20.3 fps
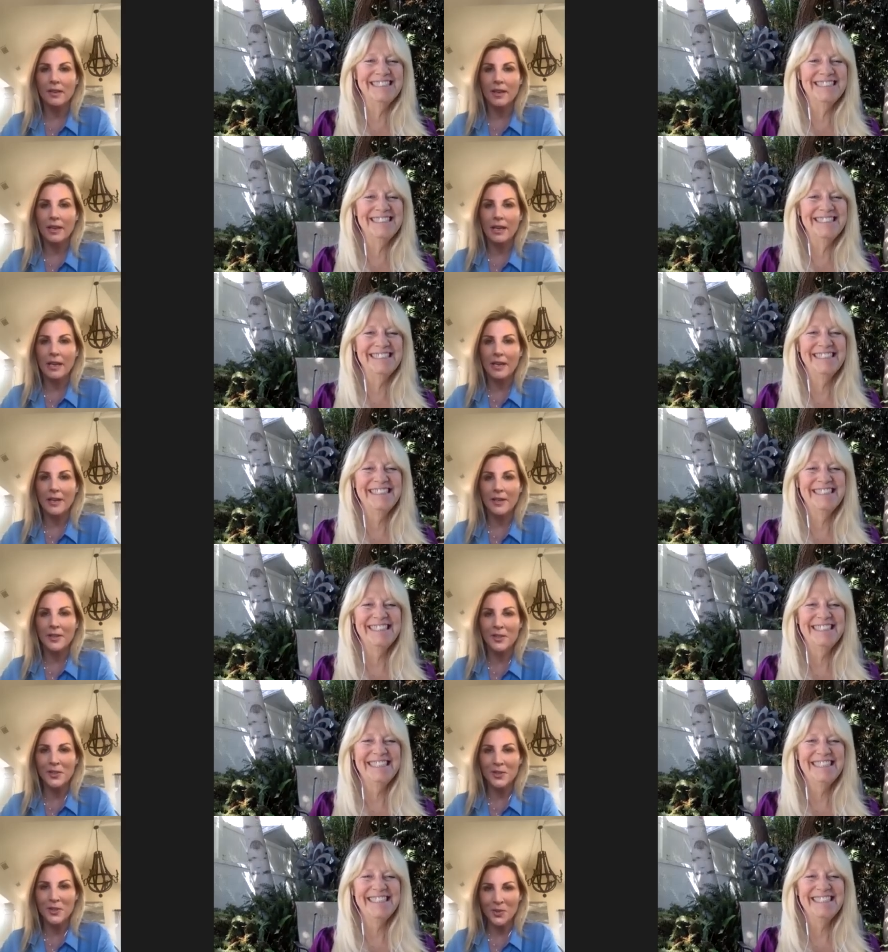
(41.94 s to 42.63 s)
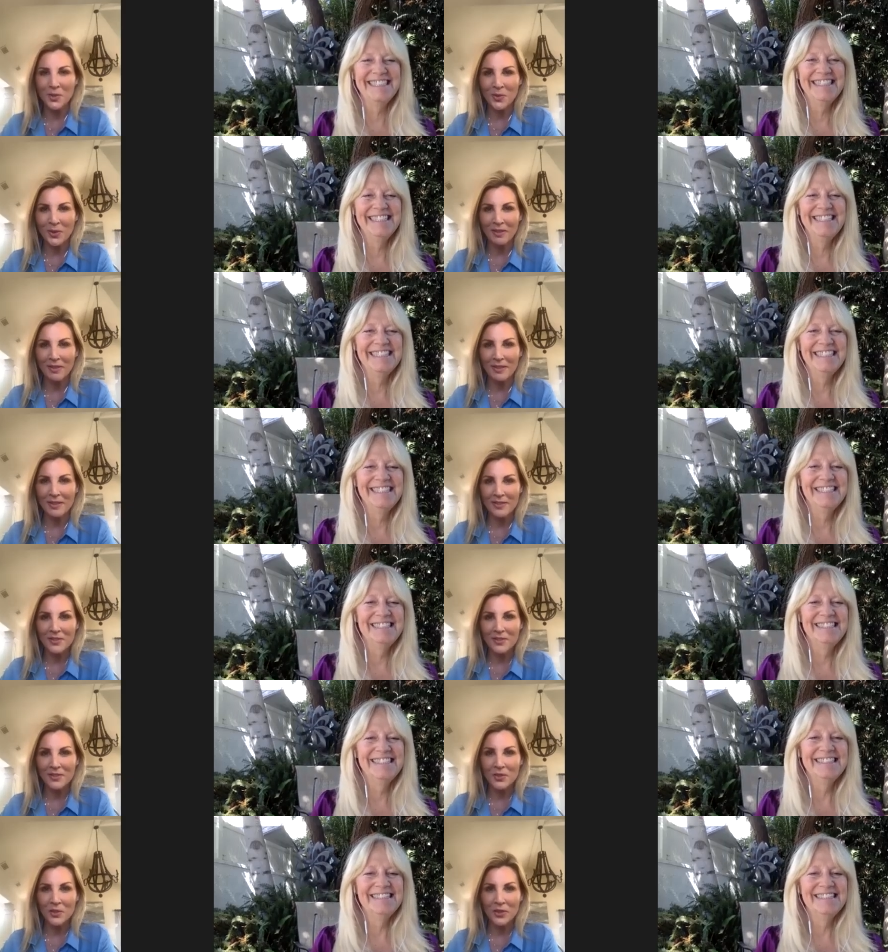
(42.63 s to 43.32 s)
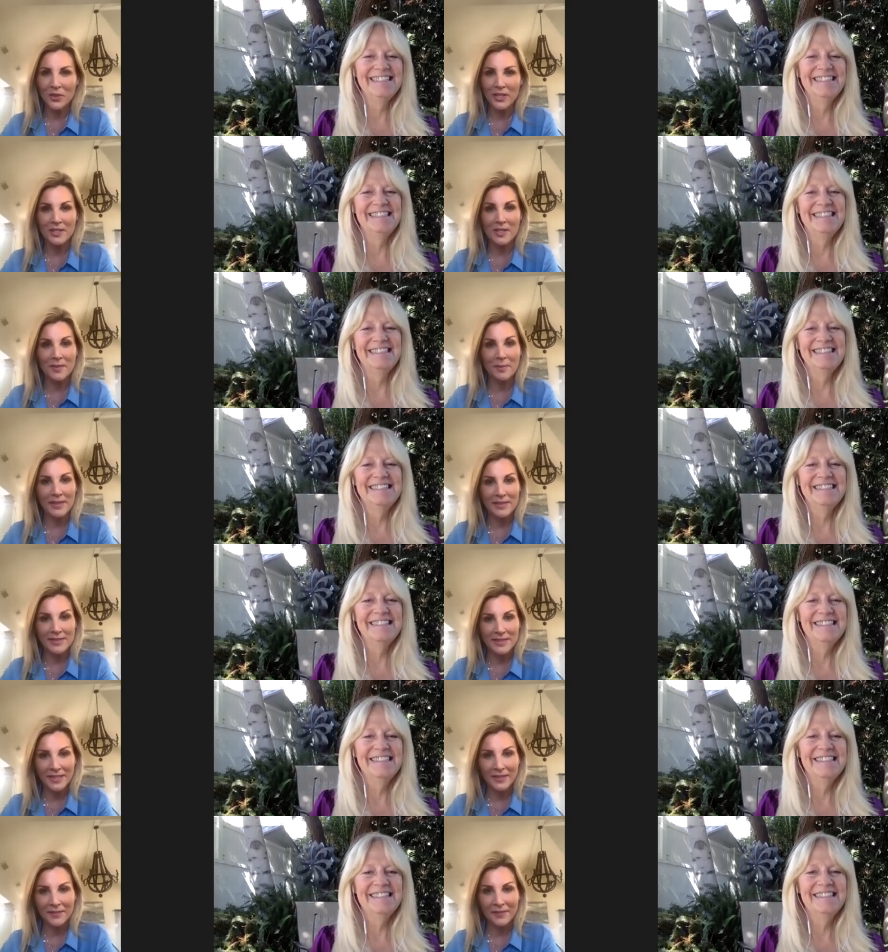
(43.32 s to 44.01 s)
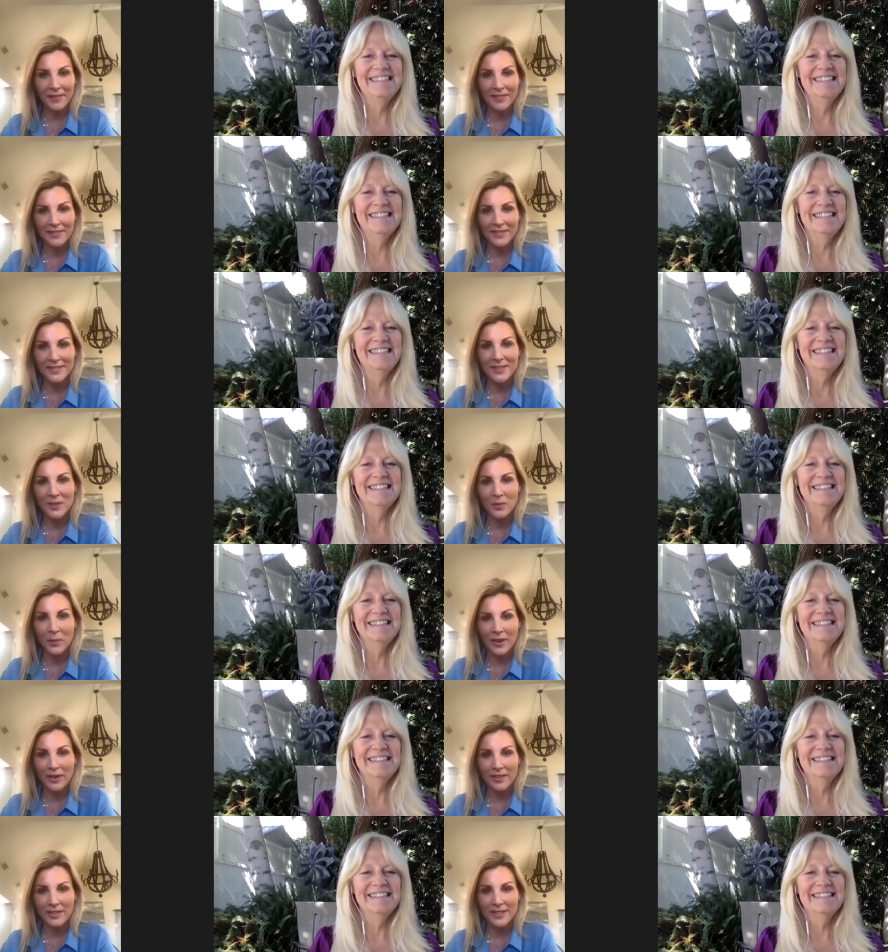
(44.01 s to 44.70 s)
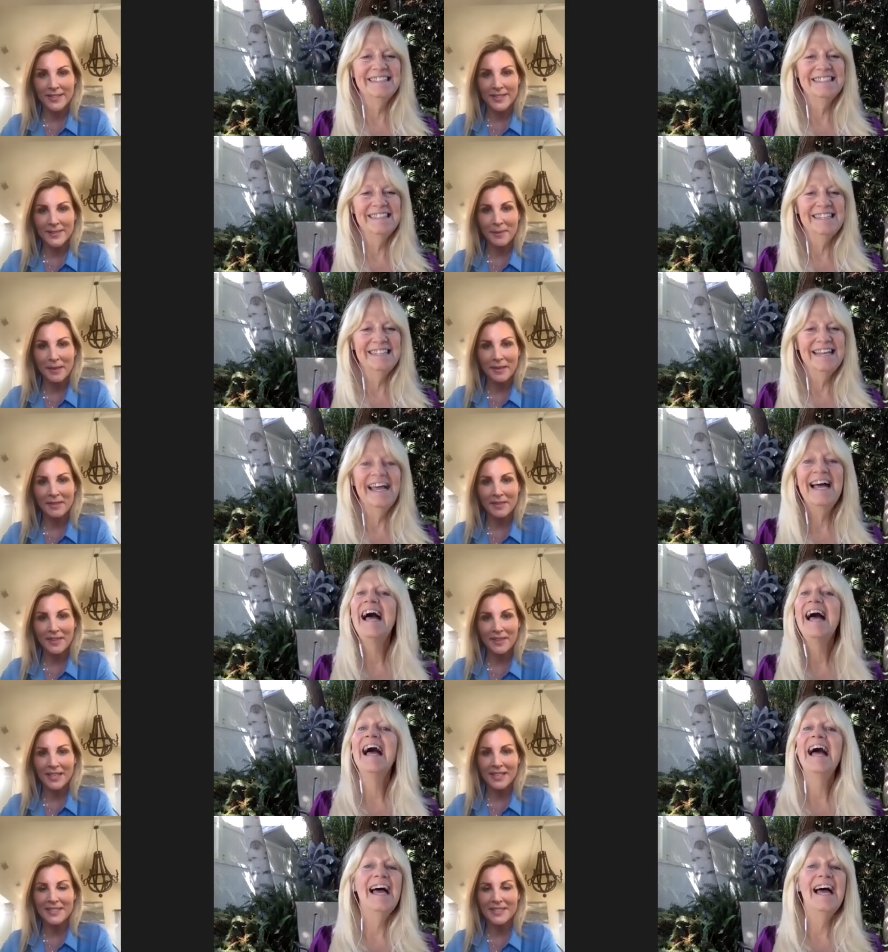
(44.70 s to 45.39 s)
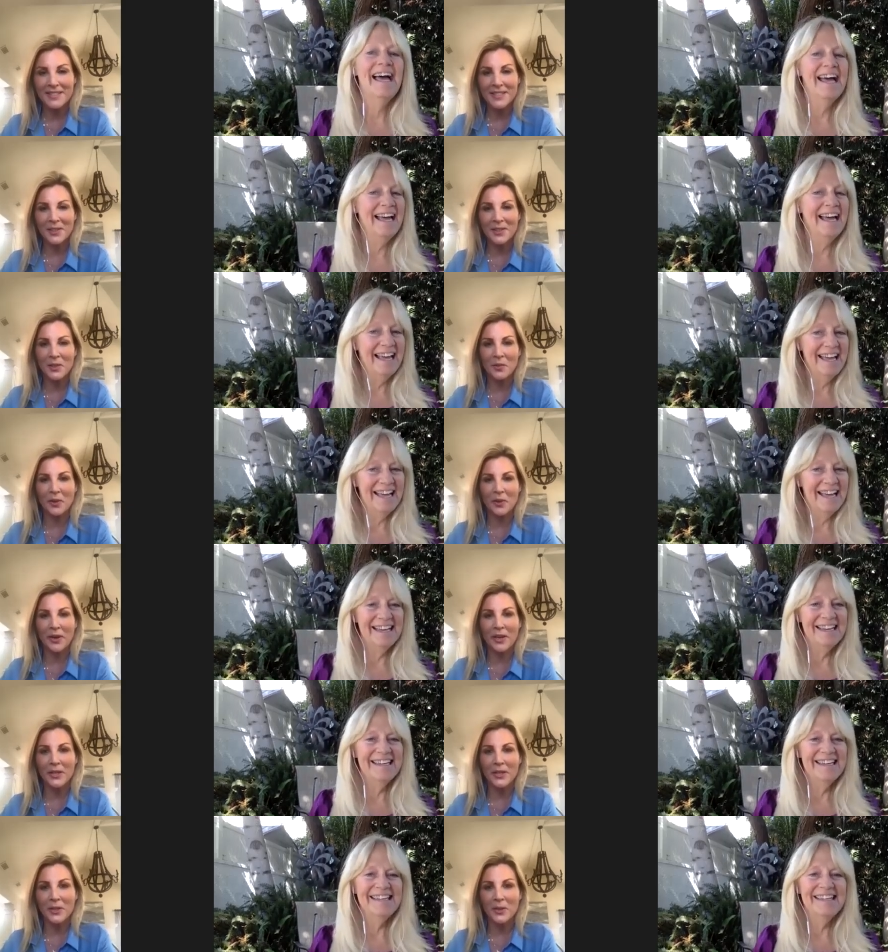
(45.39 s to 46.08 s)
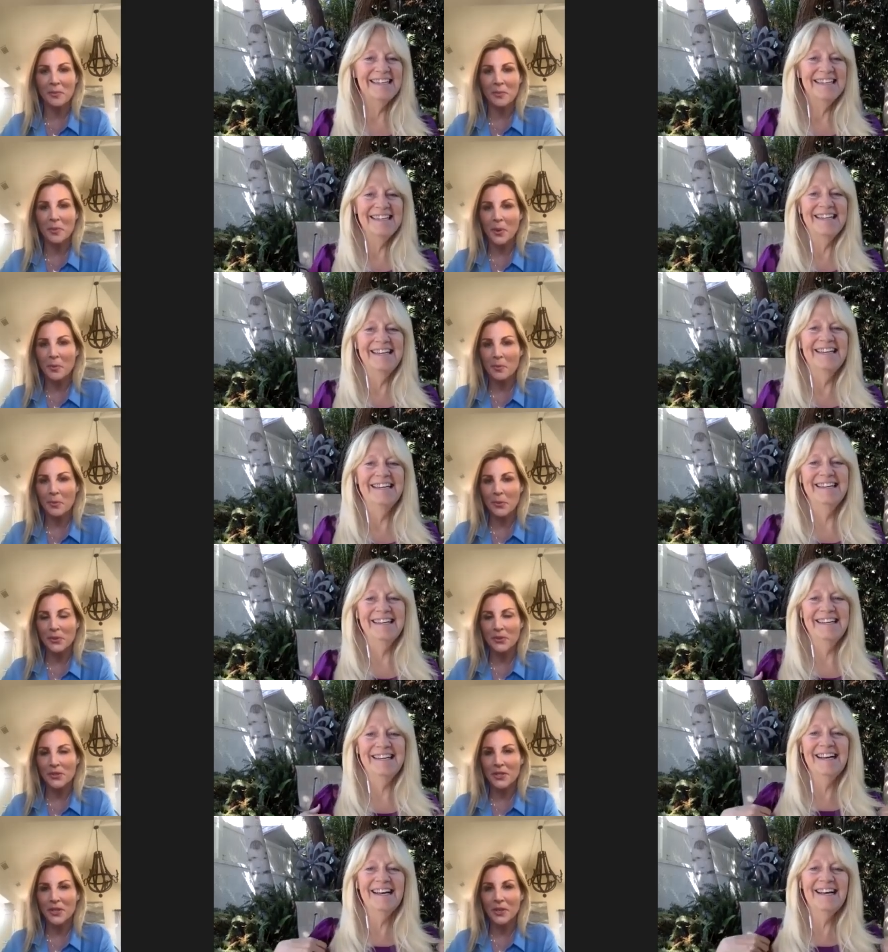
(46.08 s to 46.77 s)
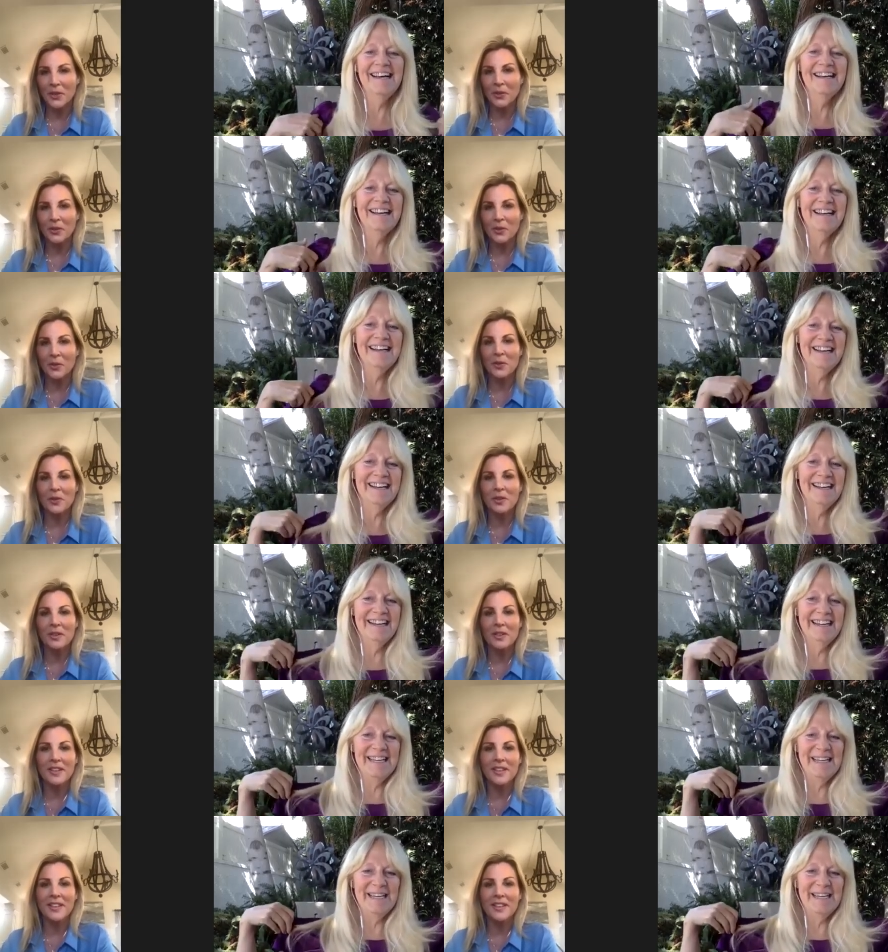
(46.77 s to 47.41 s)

Speaker 1: uh, you're doing this during Domestic Violence Awareness Month, and I see you're wearing your purple too.